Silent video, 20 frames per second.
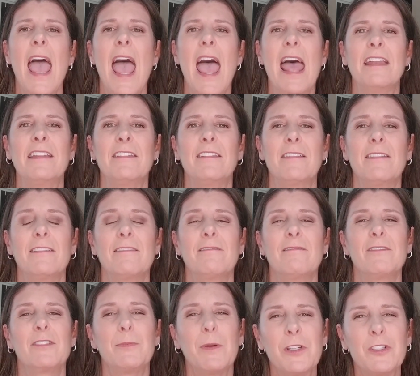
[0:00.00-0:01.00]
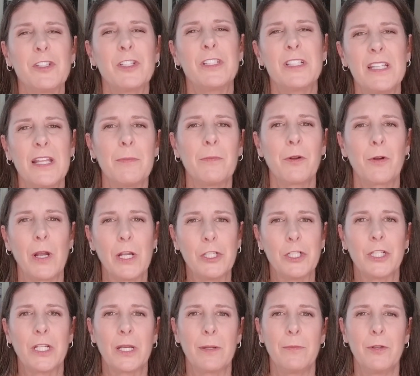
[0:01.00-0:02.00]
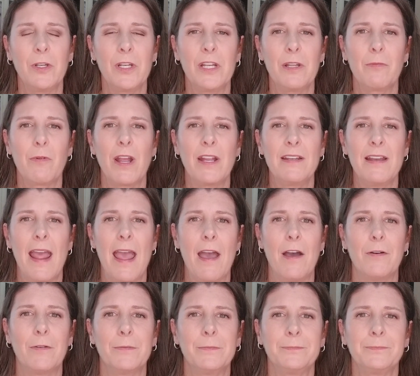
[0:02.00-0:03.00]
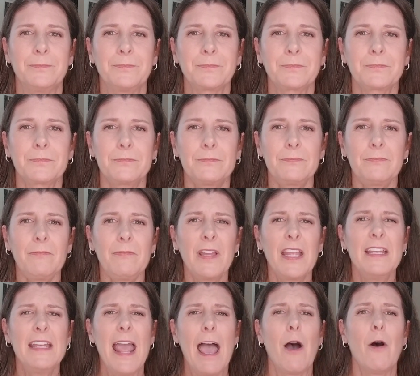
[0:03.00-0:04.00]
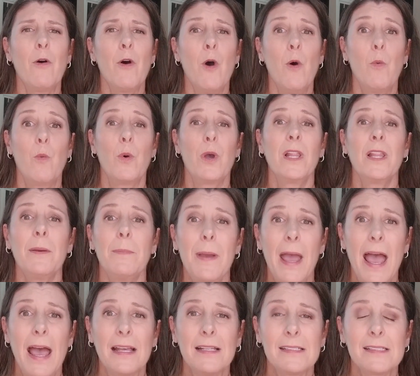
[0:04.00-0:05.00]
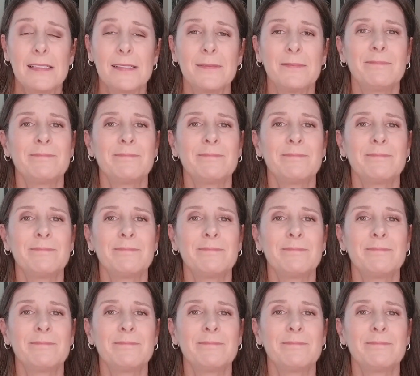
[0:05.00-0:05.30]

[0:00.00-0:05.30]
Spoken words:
and especially to the immigration community right now. Now, will it pass?